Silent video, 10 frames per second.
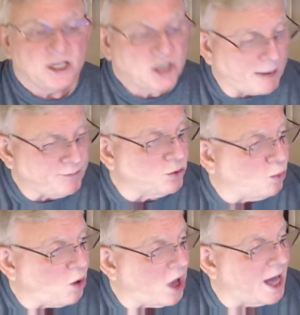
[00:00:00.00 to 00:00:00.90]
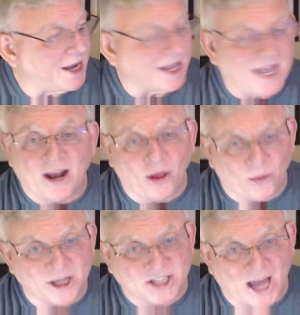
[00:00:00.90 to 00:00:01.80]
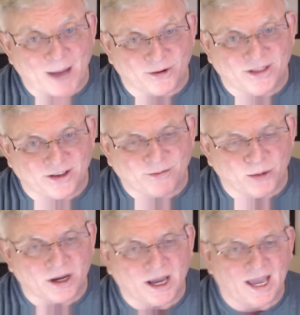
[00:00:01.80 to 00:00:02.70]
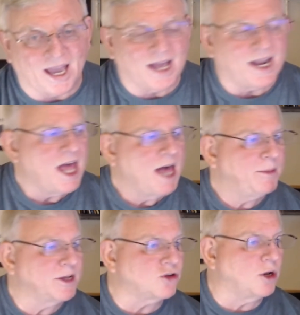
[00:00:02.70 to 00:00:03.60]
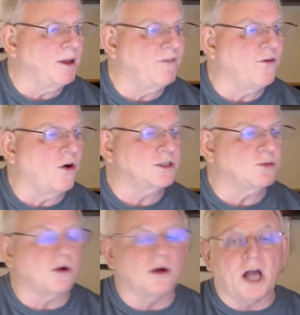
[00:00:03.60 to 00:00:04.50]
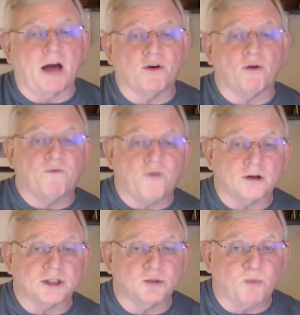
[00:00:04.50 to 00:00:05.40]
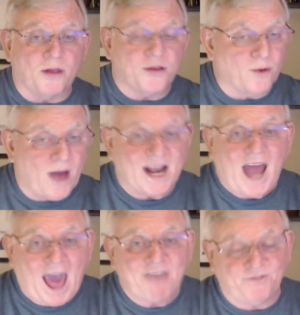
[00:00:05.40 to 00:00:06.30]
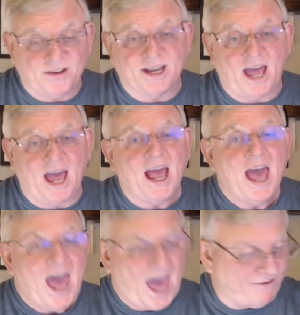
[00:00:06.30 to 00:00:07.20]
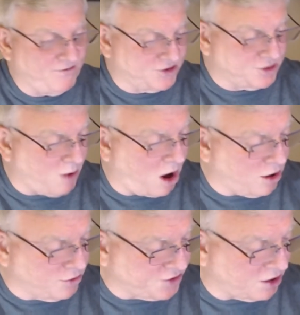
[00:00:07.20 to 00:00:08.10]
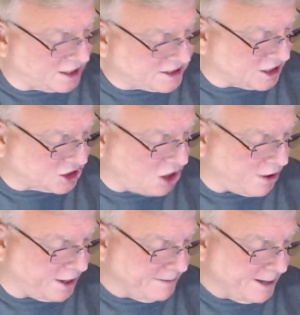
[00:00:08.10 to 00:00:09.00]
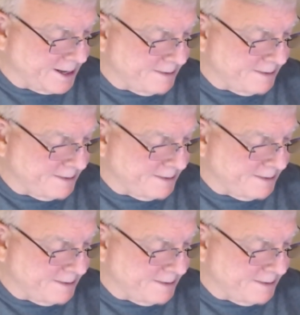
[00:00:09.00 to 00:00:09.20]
chapter 1. Again, only one chapter in this book again, but it's going to be we're going to cover verses 1 through 8, half of it today, half of it tomorrow. So let's get started.